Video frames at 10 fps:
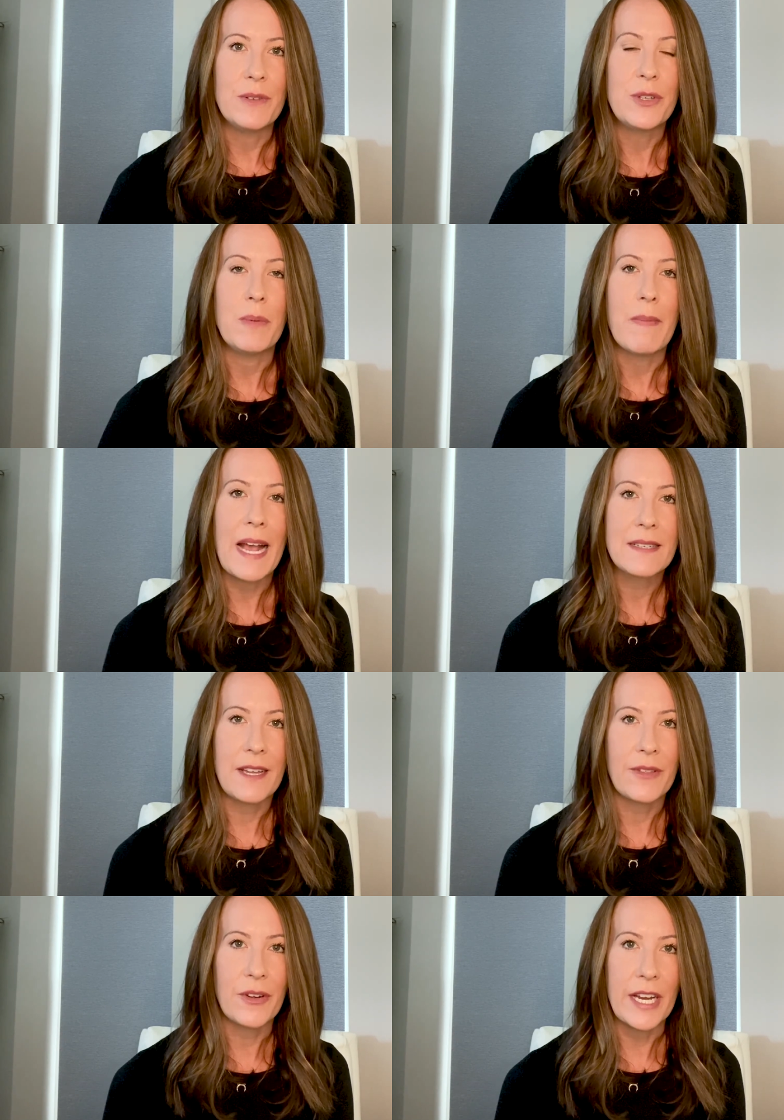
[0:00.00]
to max
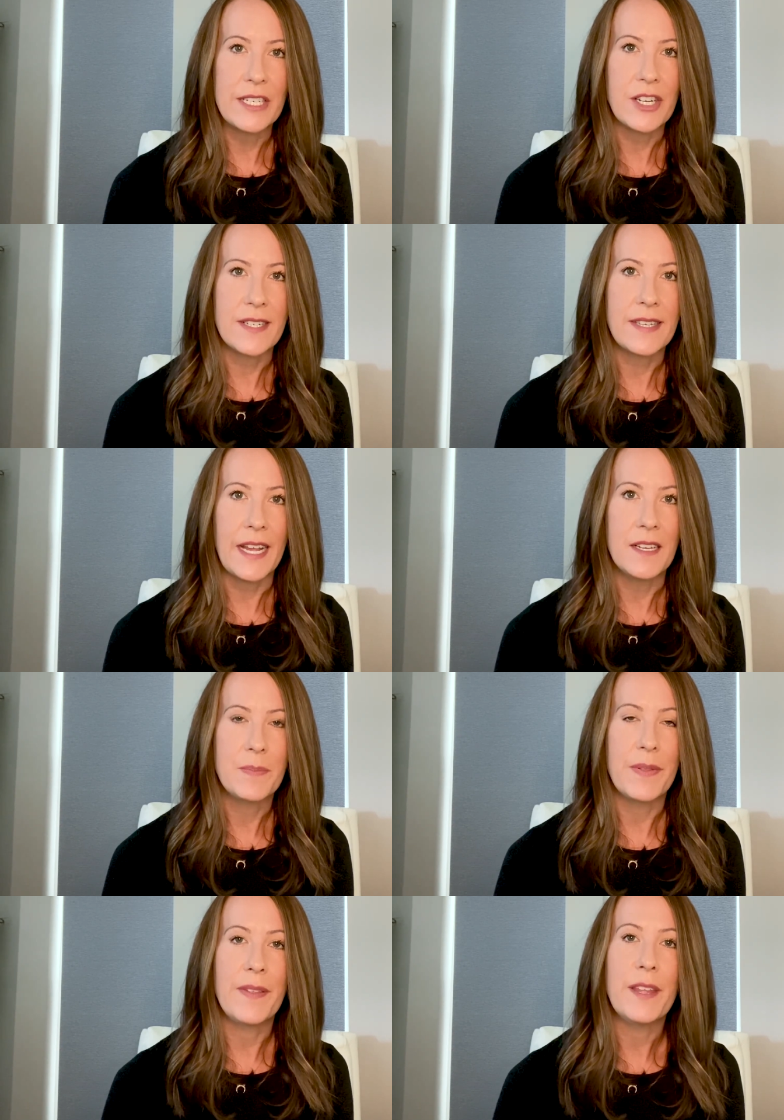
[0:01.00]
out their HSAs,
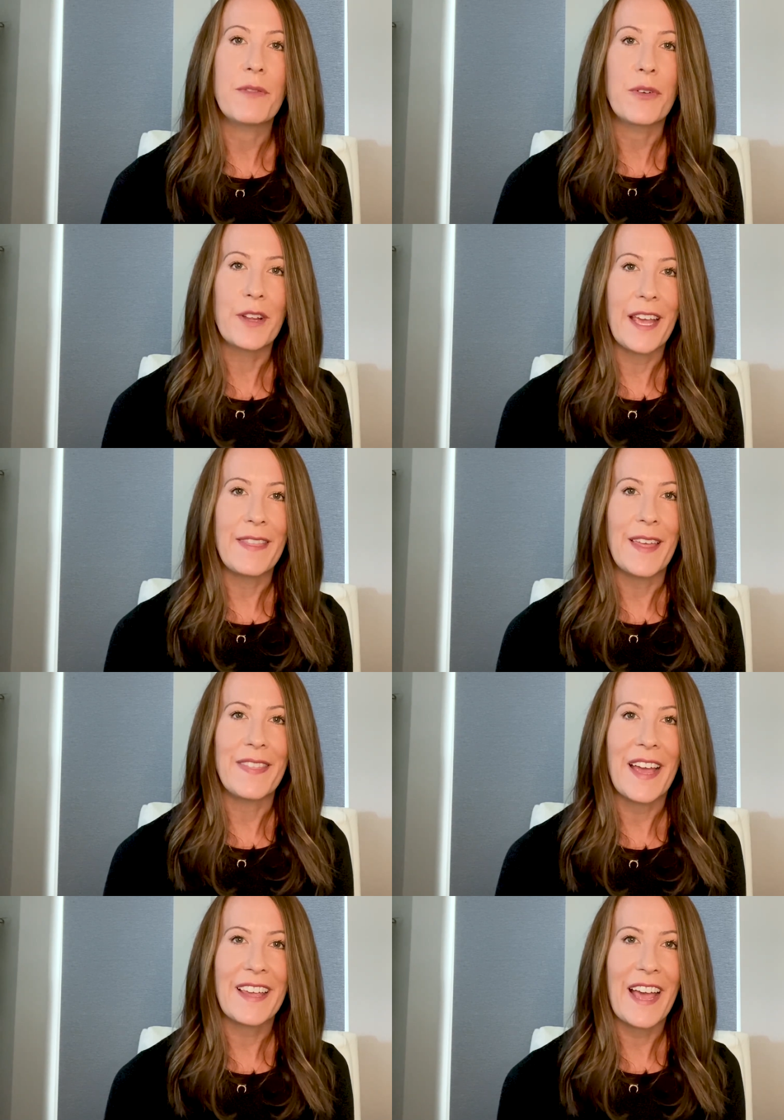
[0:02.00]
but then they forget that
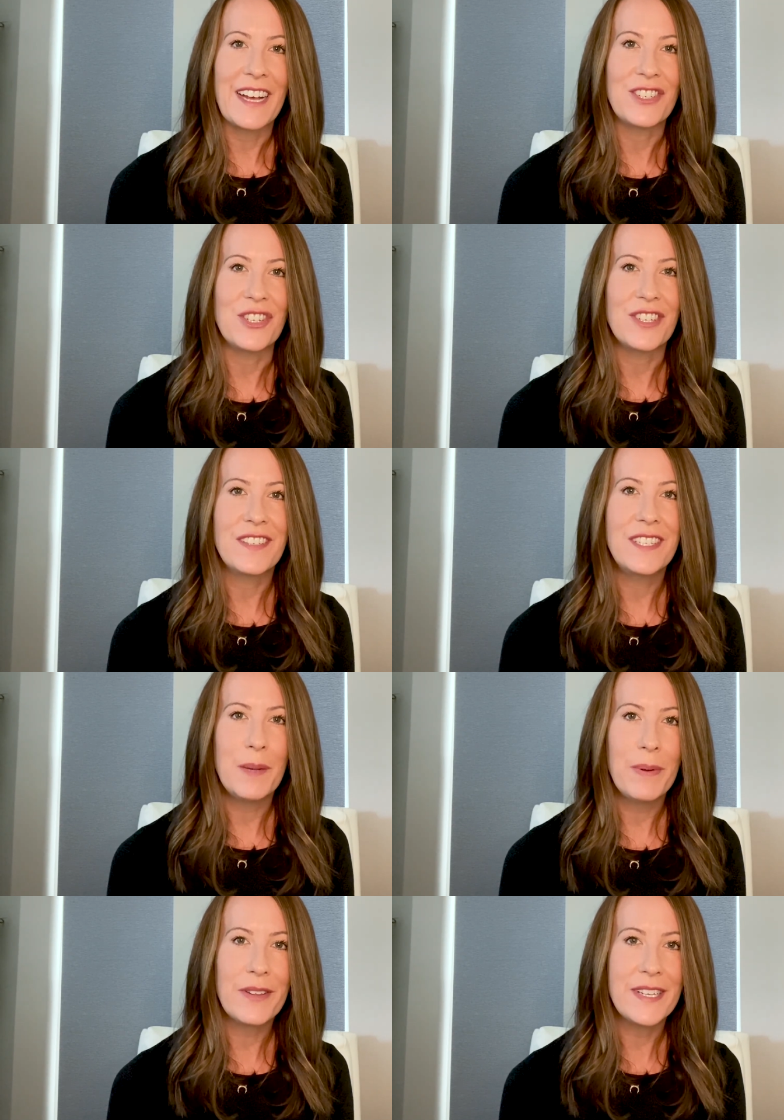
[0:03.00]
that cash is just
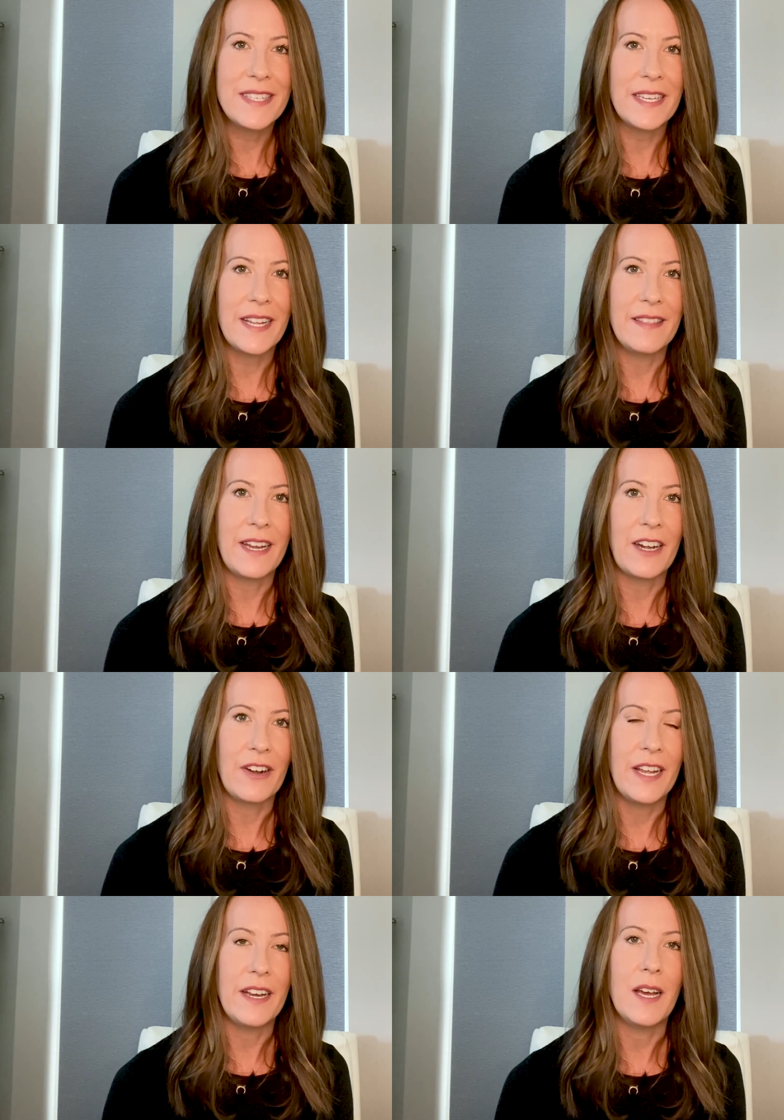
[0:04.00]
typically sitting there
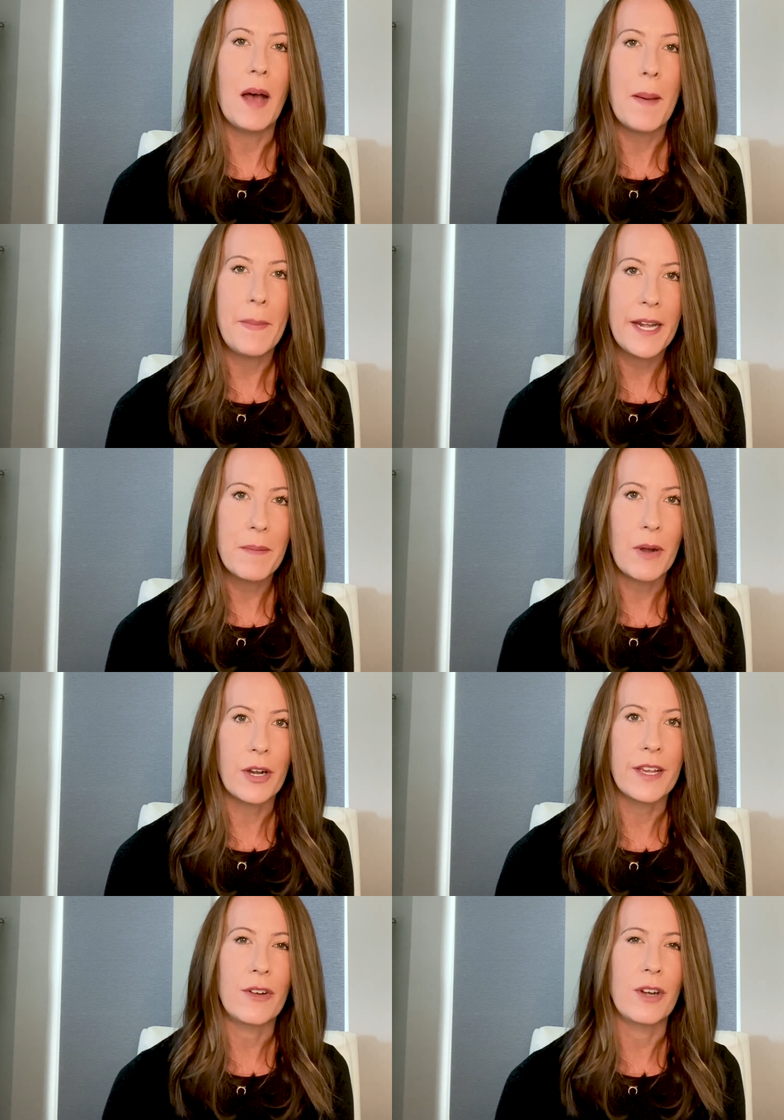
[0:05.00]
in a money
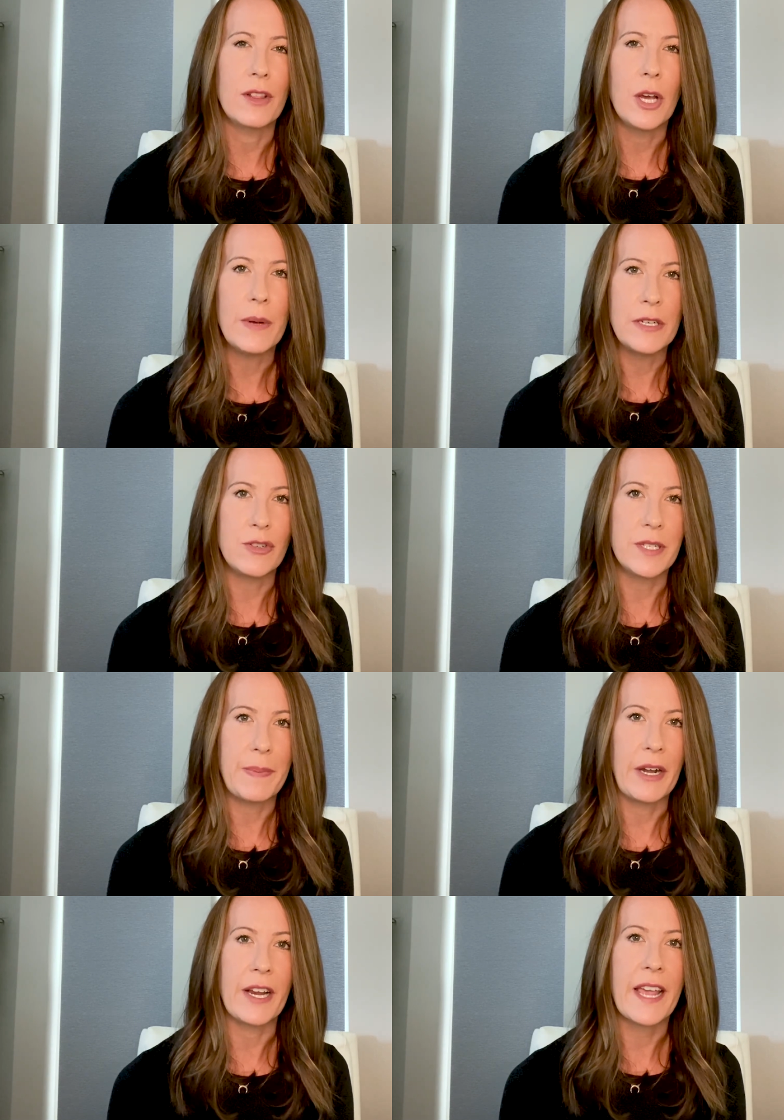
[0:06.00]
market or a low interest
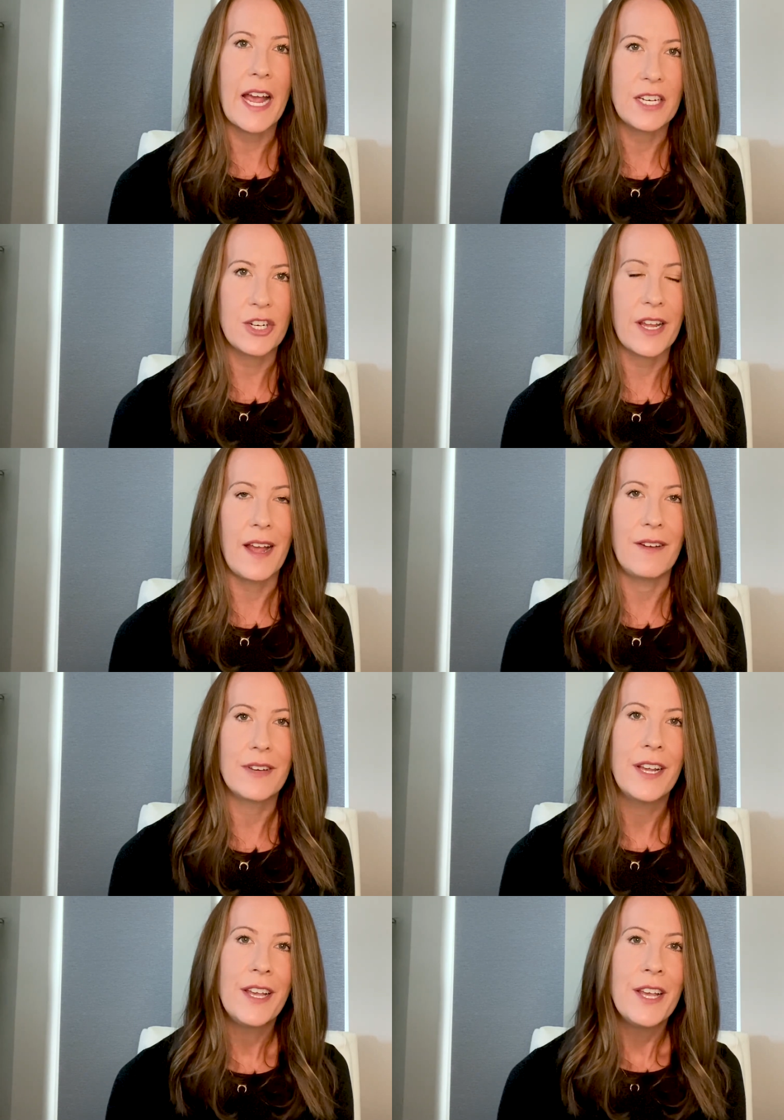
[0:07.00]
bearing cash account.
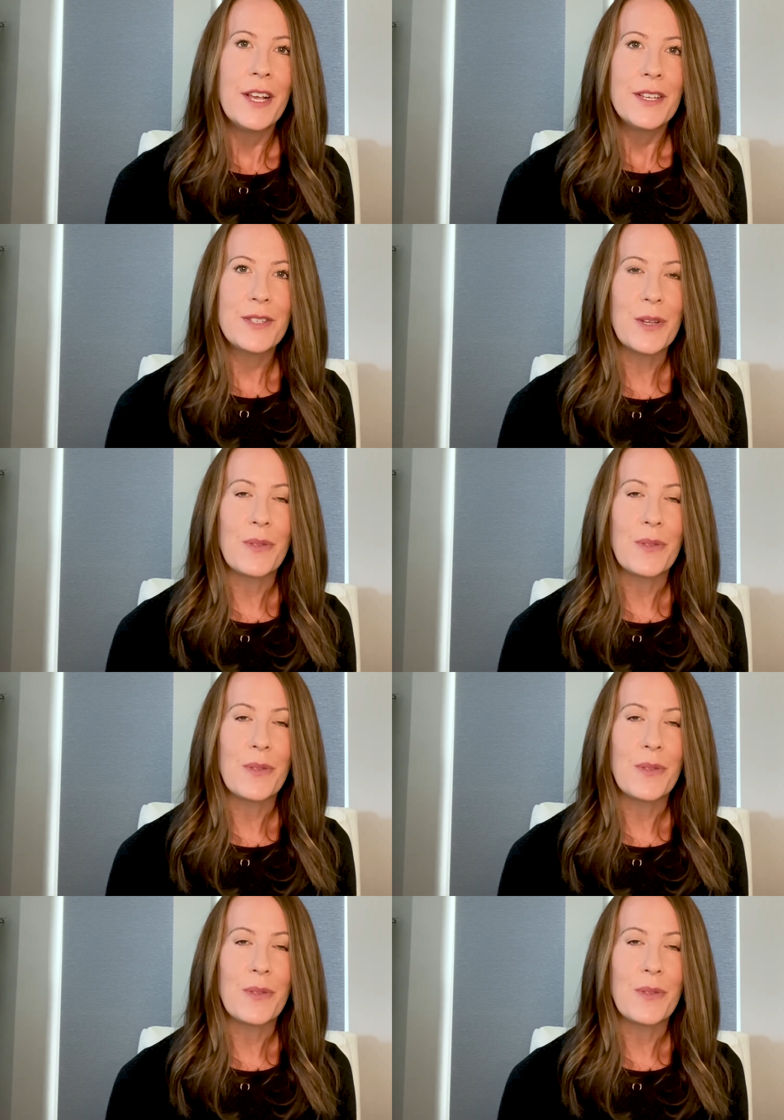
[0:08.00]
So